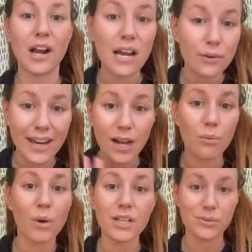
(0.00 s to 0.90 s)
I don't care
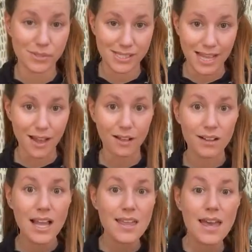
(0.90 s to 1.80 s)
what you sell.
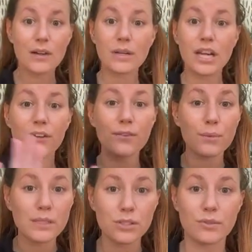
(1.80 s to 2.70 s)
I don't care if you're
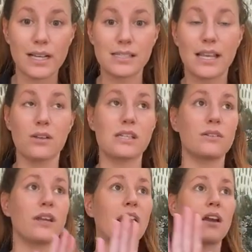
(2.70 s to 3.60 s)
with direct sales. I
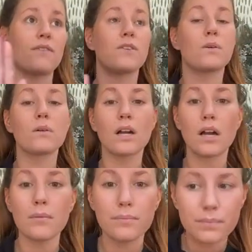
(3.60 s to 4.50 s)
don't care if you
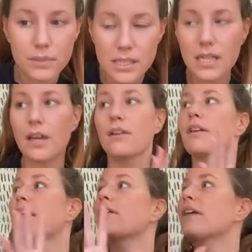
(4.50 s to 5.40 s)
are a boutique owner.
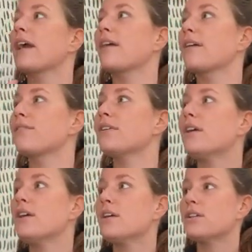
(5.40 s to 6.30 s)
I don't care if
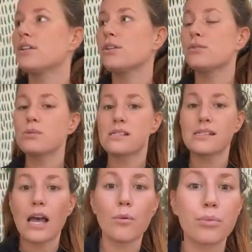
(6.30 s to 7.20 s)
you
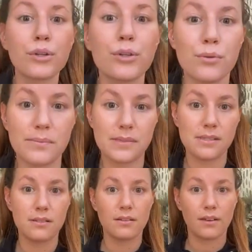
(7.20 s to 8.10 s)
sell
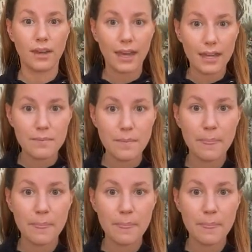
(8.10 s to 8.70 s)
brooms, okay?